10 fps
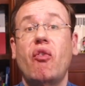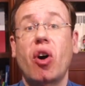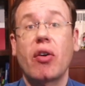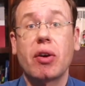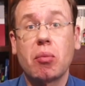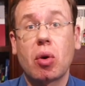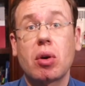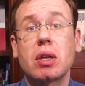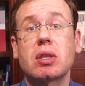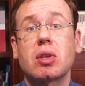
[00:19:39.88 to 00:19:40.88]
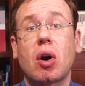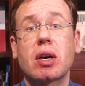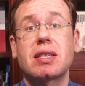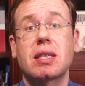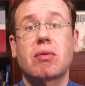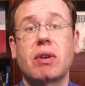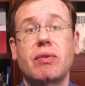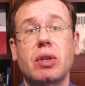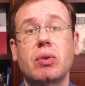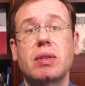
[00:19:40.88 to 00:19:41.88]
Furthermore, toxic
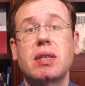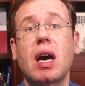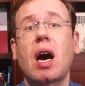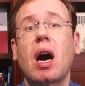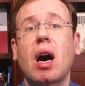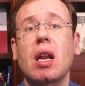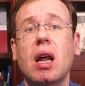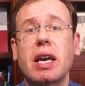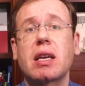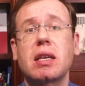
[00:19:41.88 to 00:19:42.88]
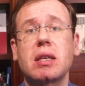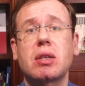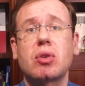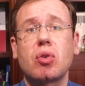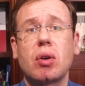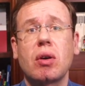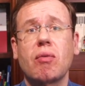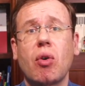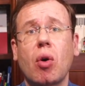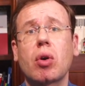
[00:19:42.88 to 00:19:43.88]
reviews are likely to
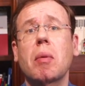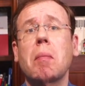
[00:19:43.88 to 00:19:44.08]
invoke